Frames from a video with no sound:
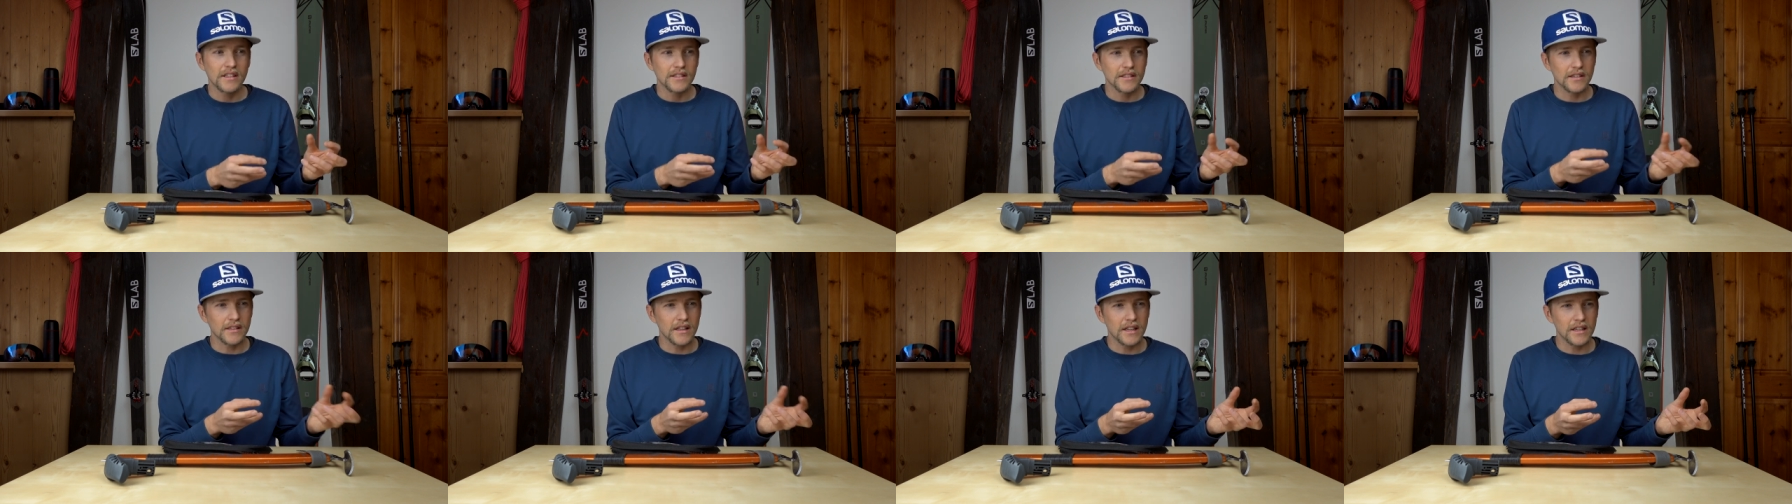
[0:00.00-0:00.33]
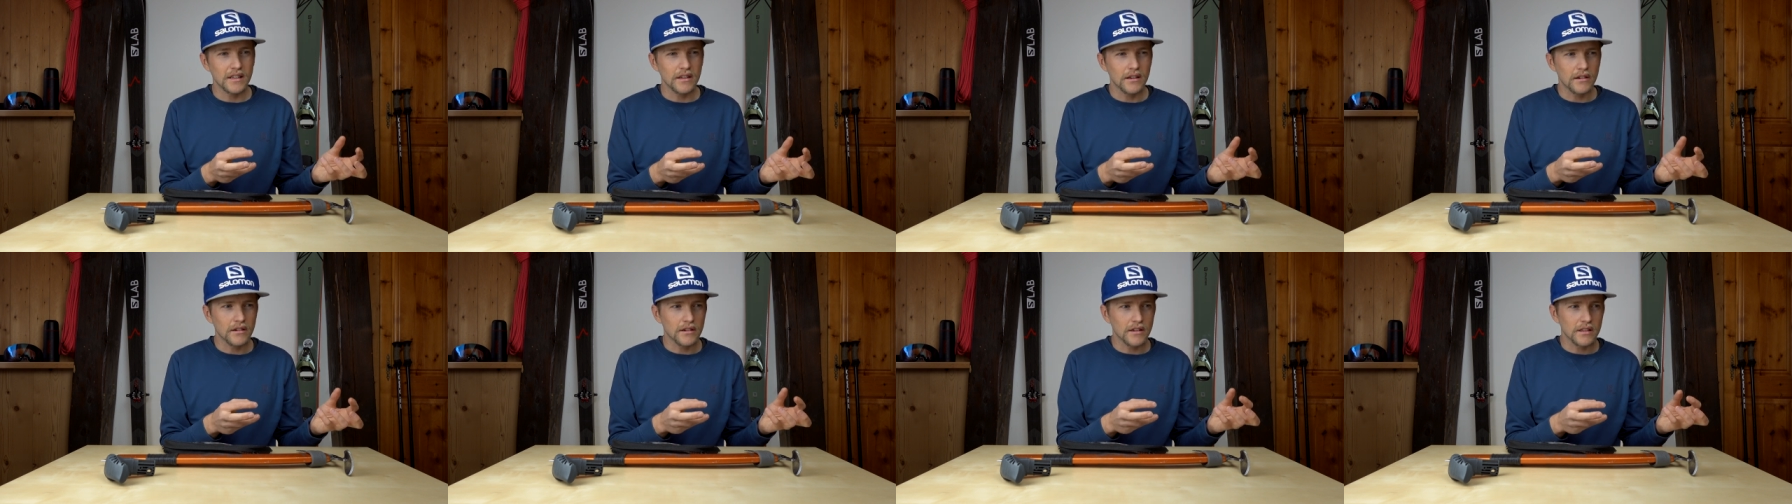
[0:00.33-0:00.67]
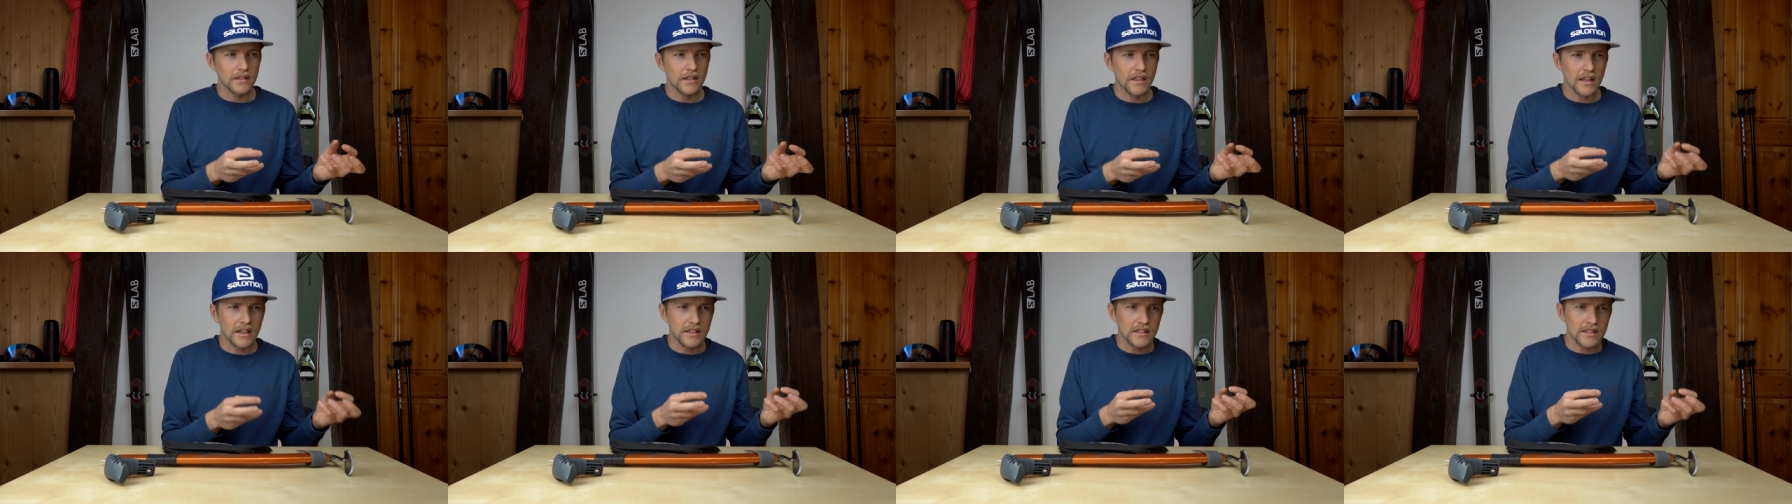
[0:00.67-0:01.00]
So then you've got to
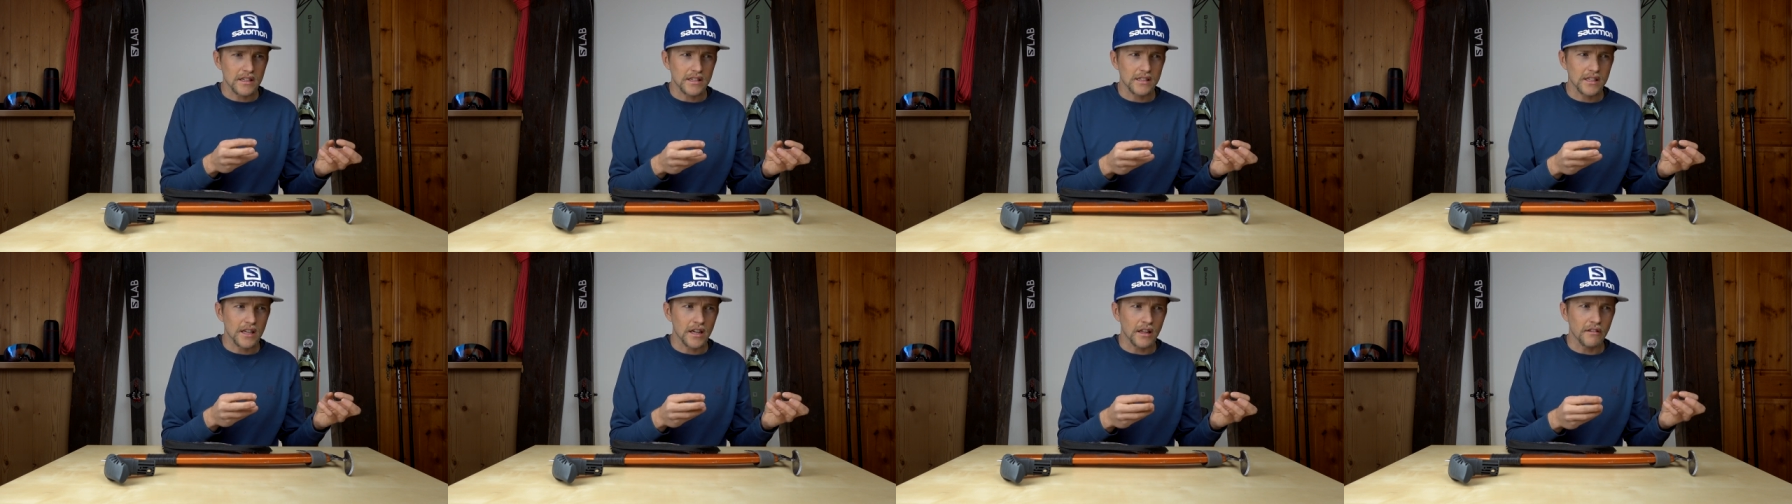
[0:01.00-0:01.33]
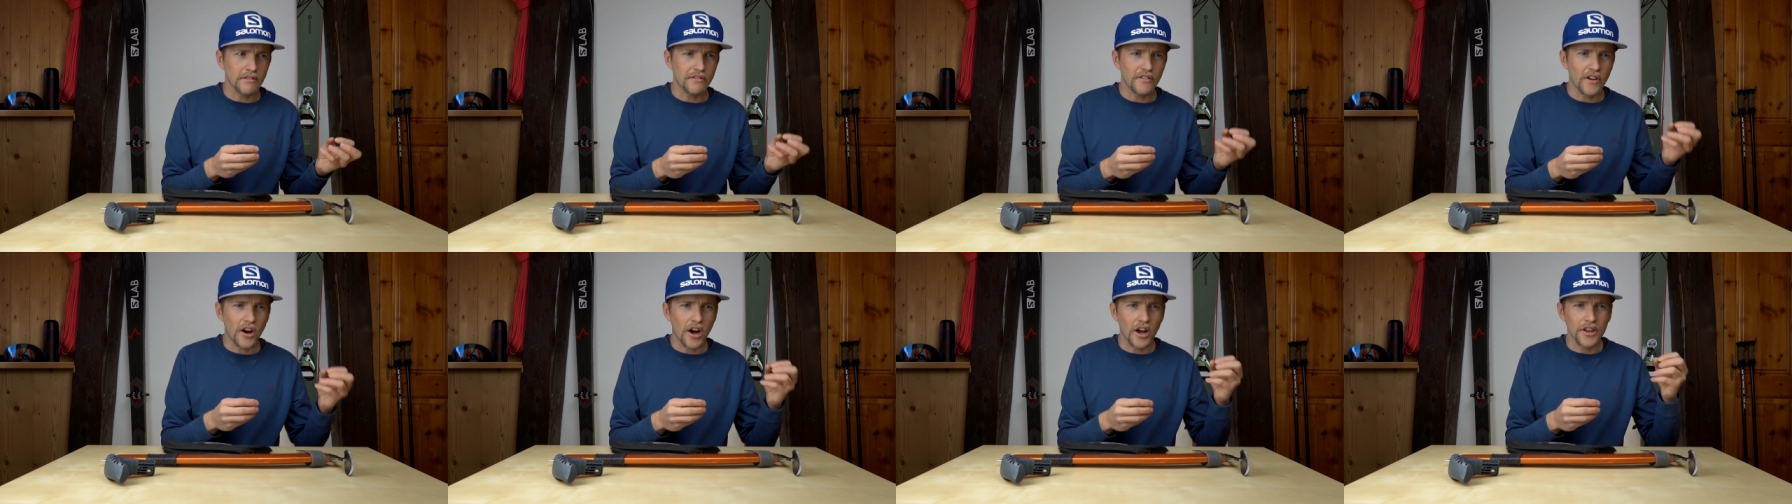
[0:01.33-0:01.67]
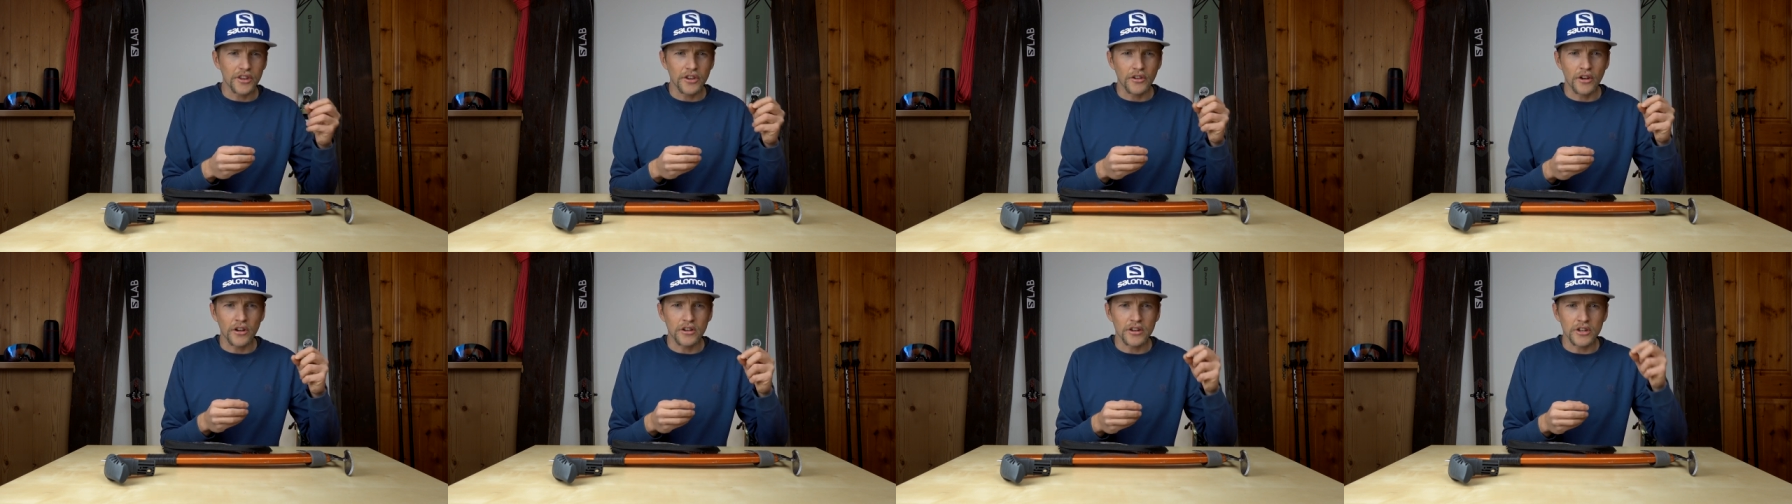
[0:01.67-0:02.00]
think to yourself, are
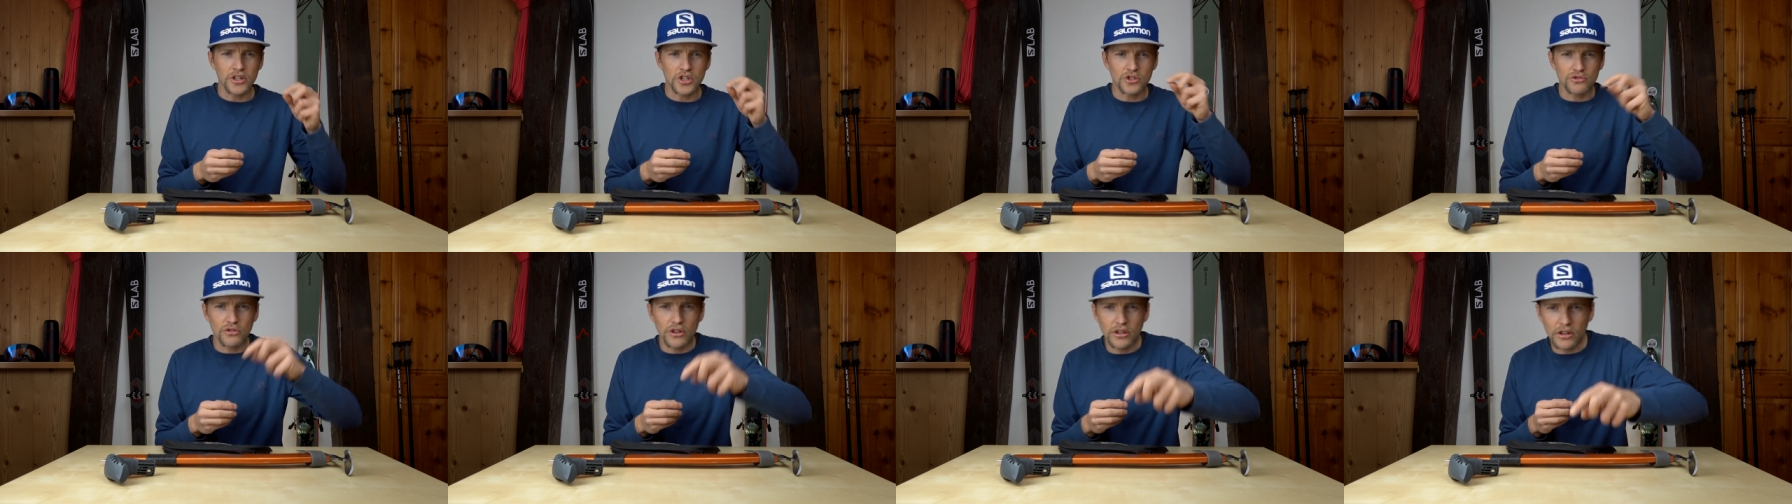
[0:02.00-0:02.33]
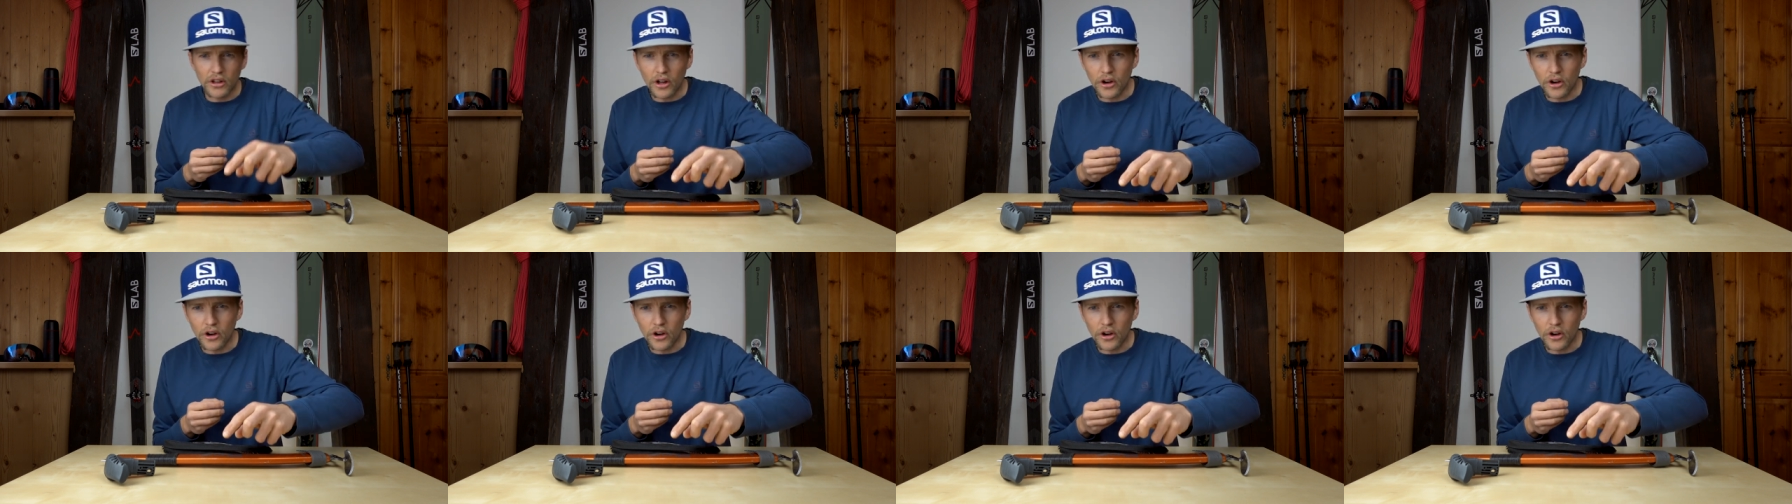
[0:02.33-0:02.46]
you going to drill